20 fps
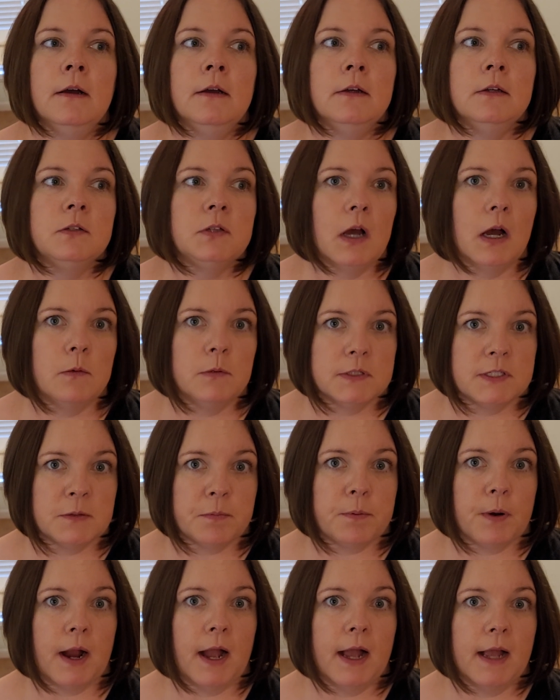So I was
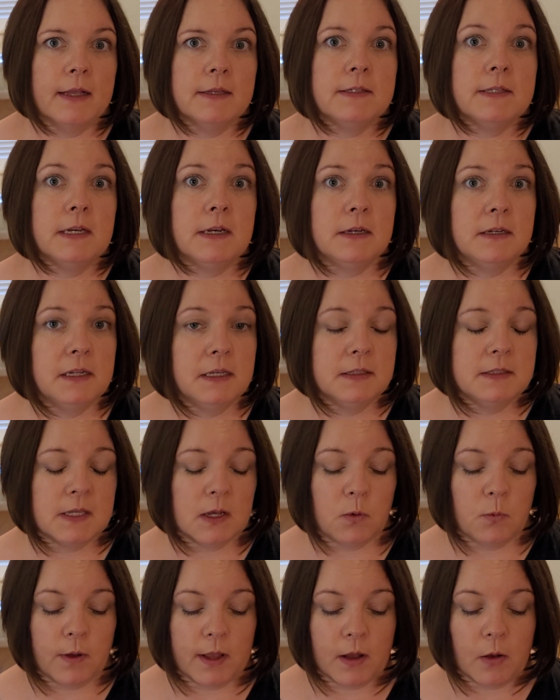surprised that it did
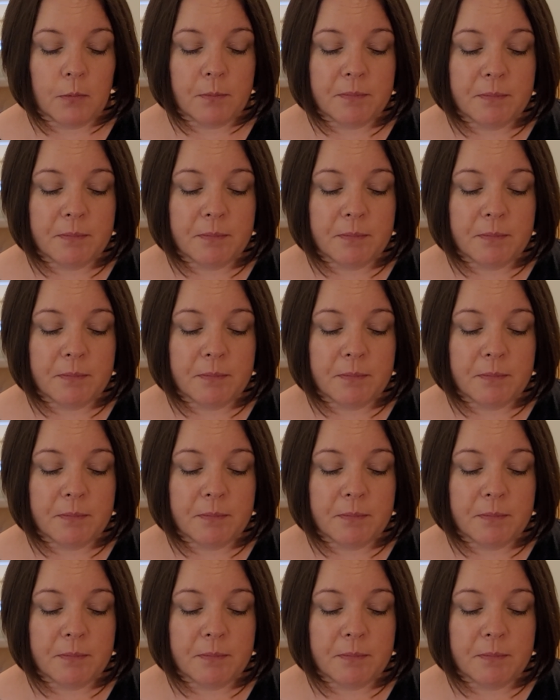so well.